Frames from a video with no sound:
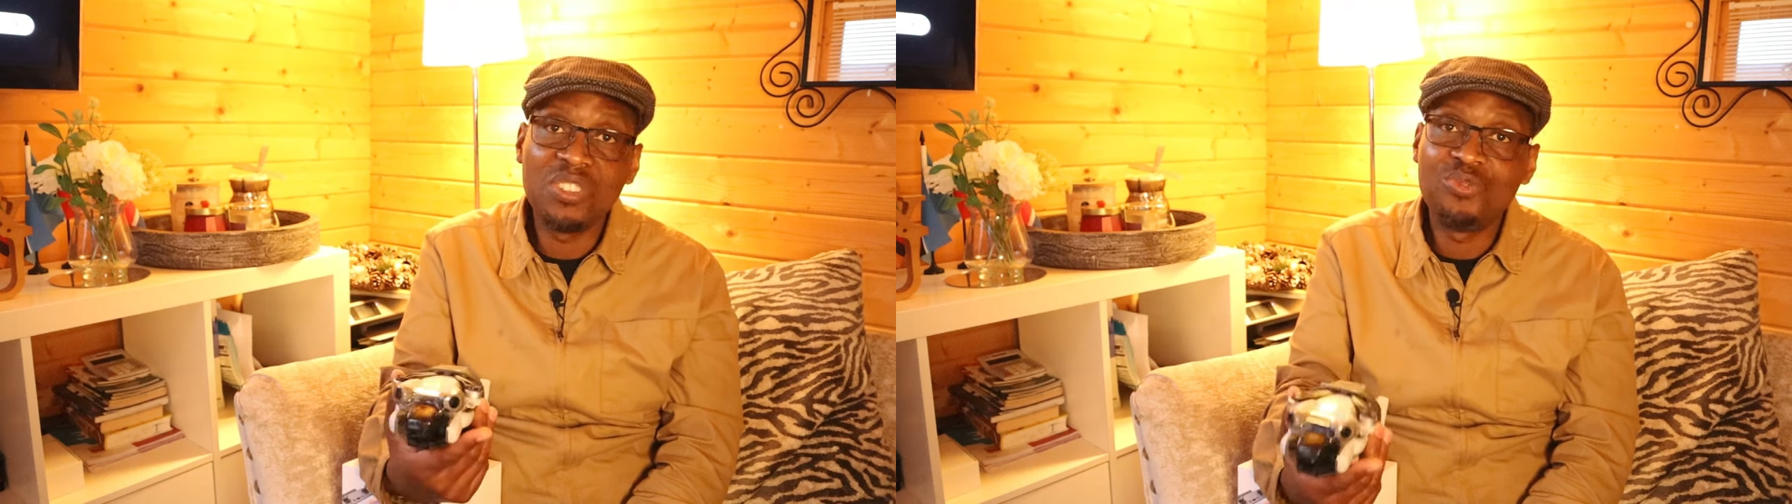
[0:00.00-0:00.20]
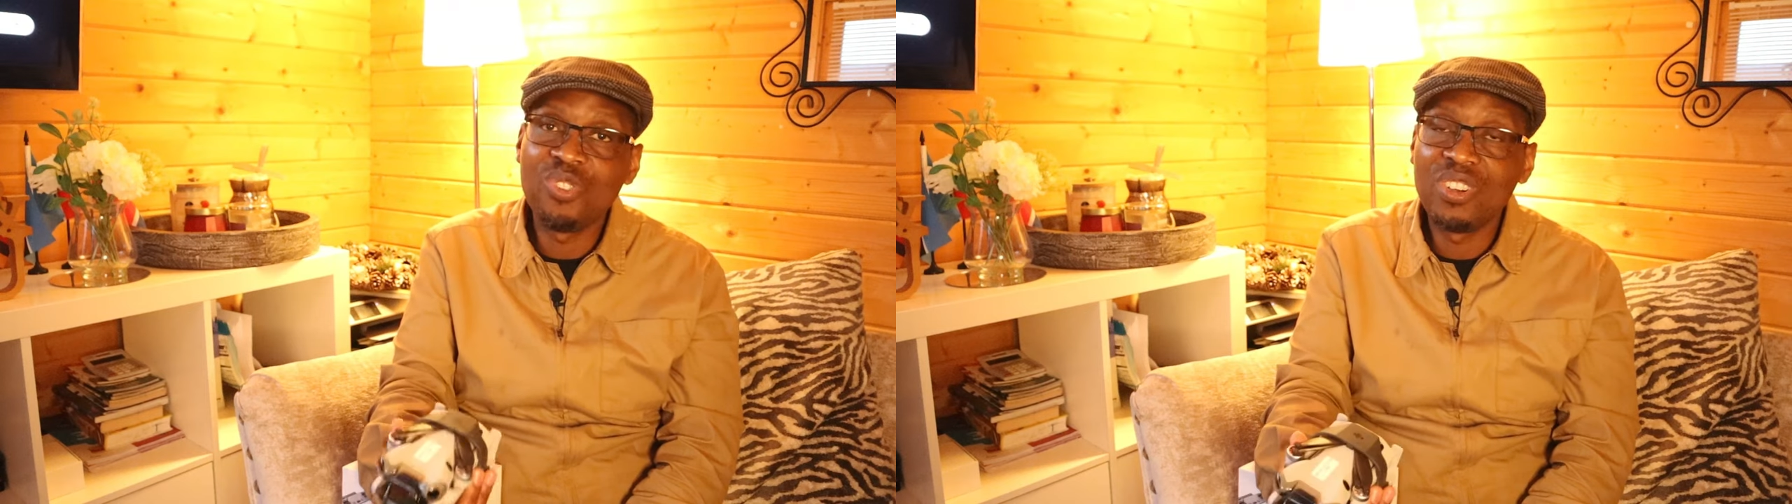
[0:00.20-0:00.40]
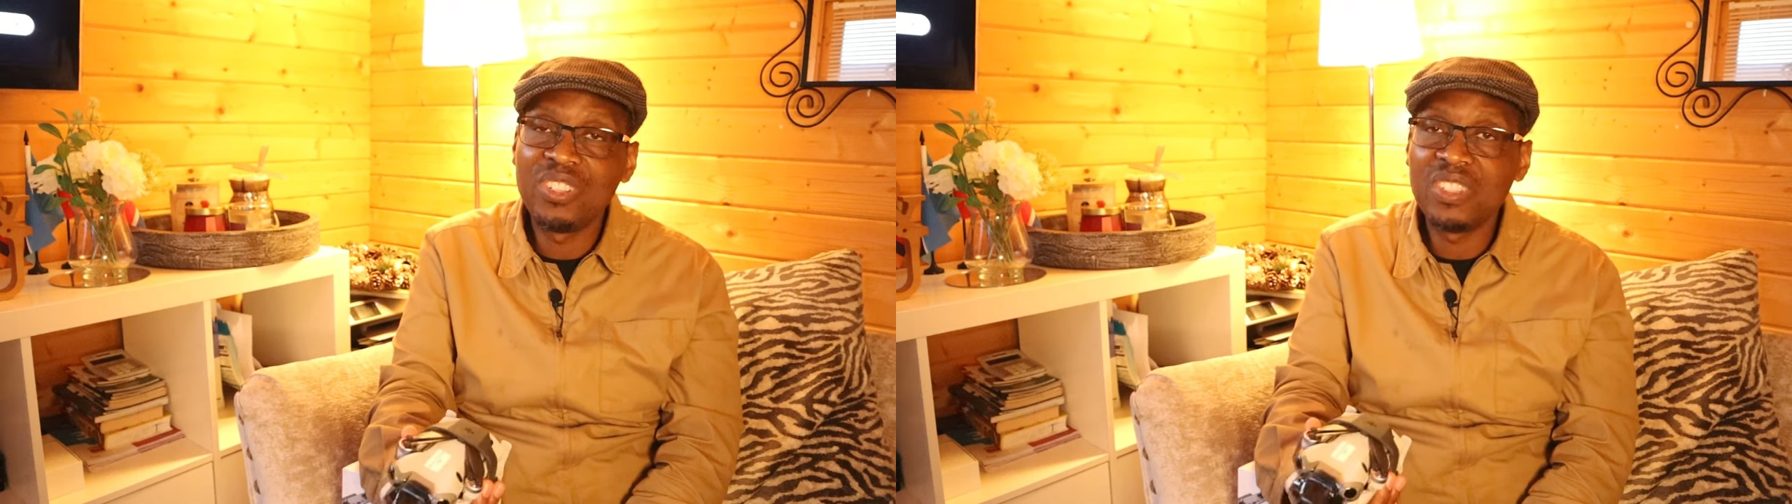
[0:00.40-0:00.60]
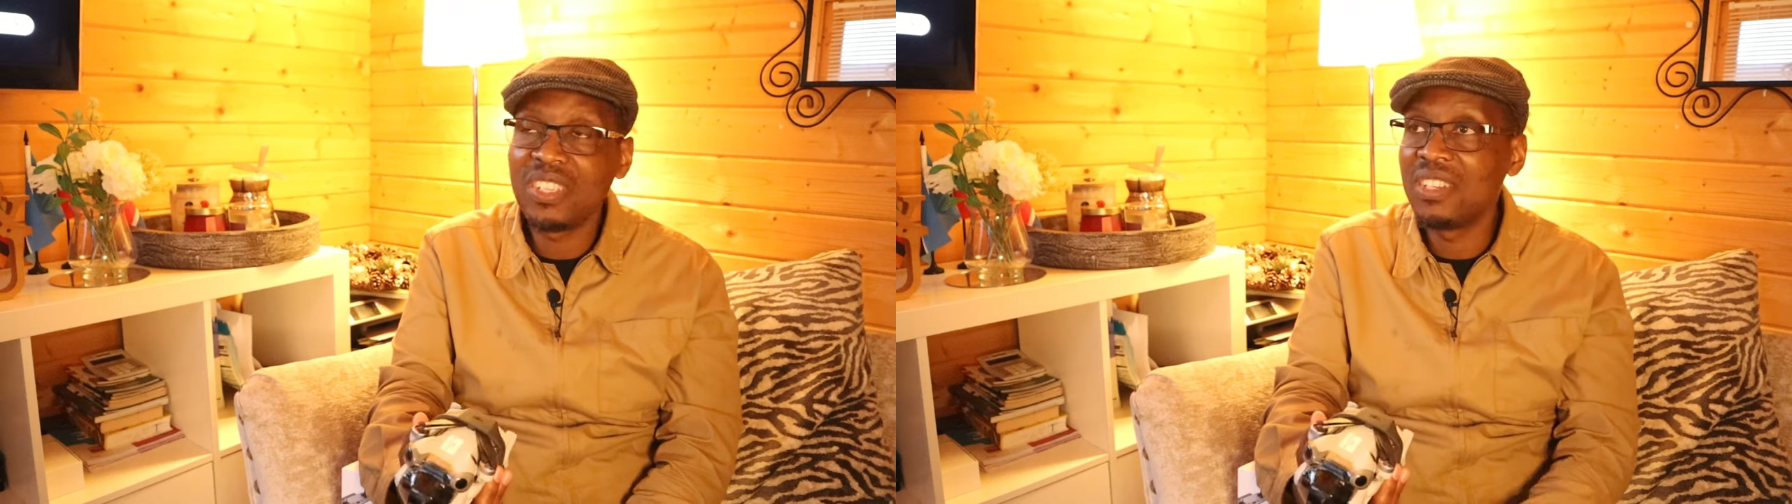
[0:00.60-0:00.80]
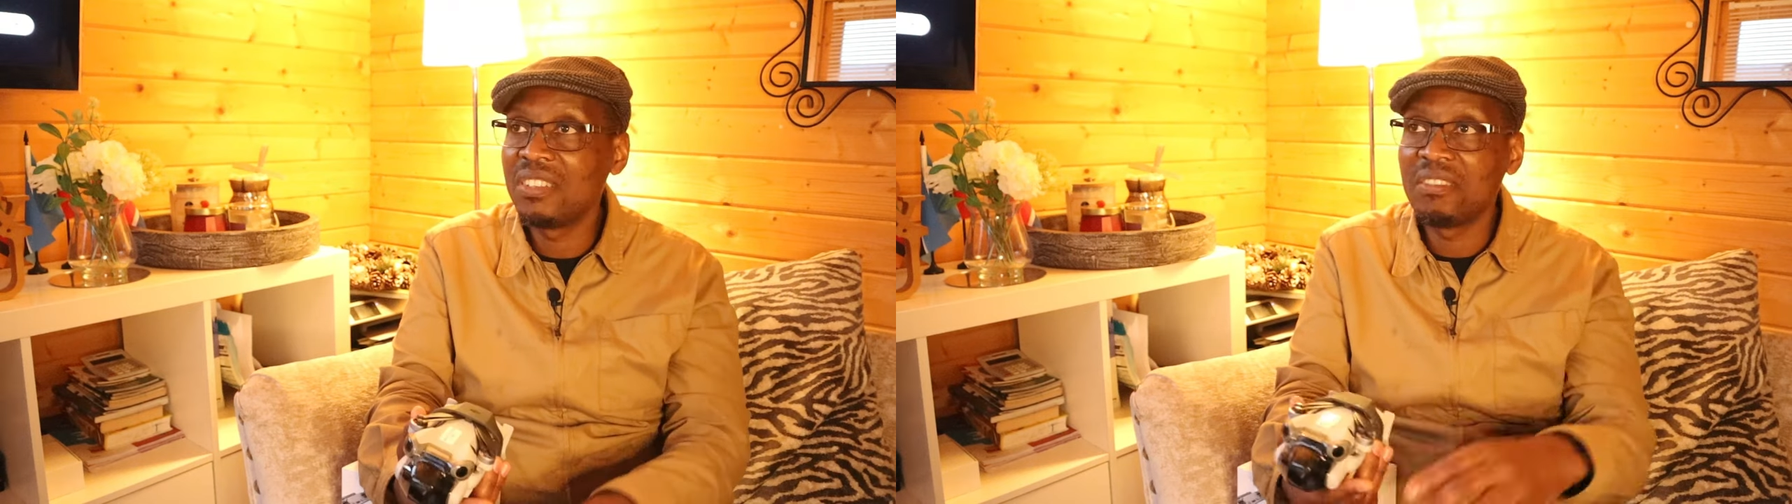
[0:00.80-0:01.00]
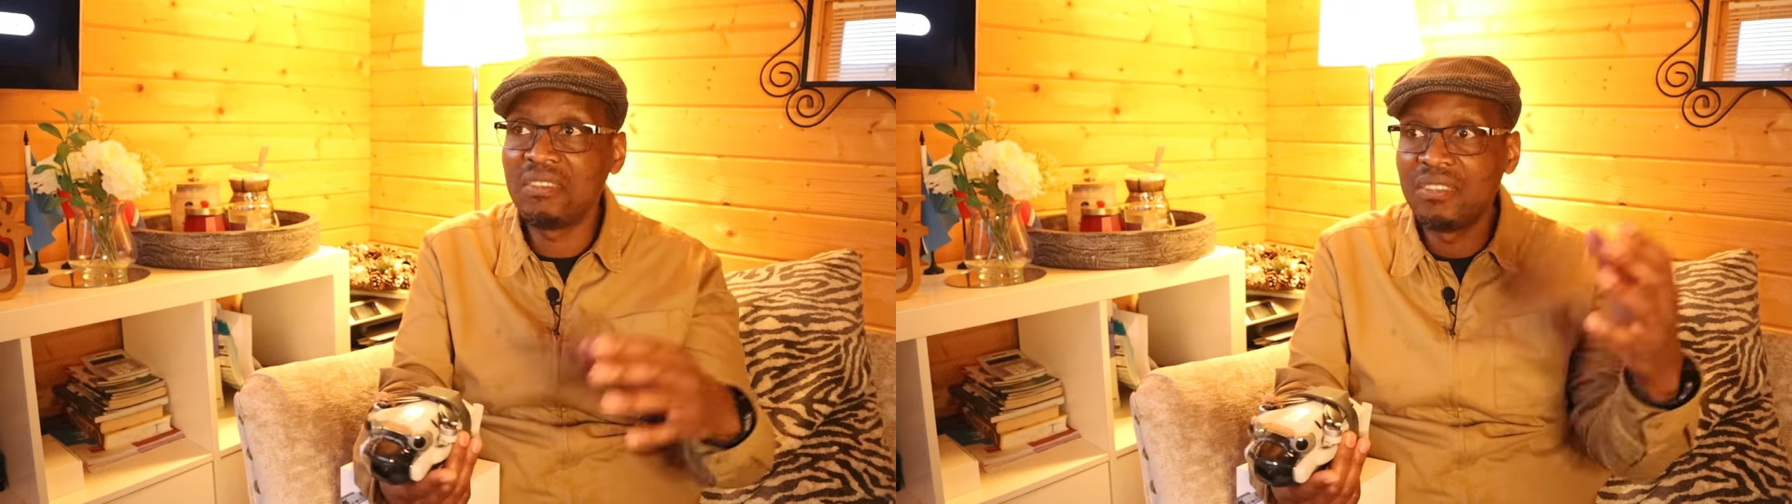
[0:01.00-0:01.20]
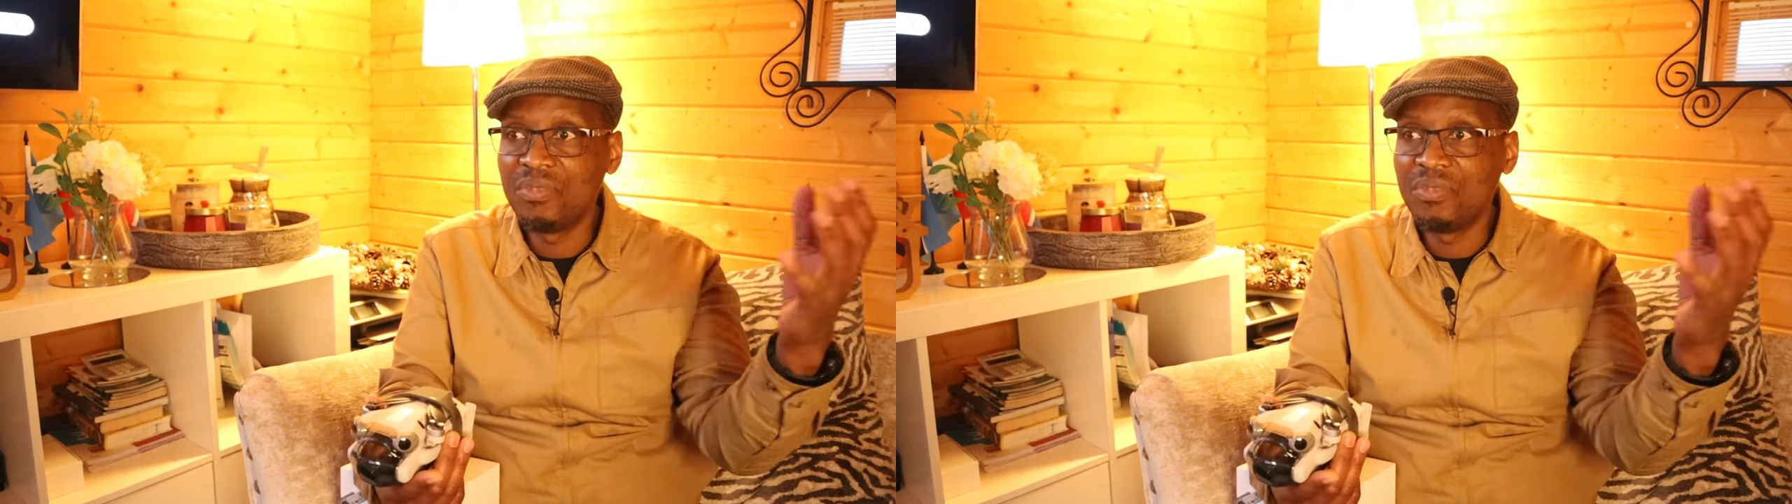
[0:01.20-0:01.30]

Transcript: in drones and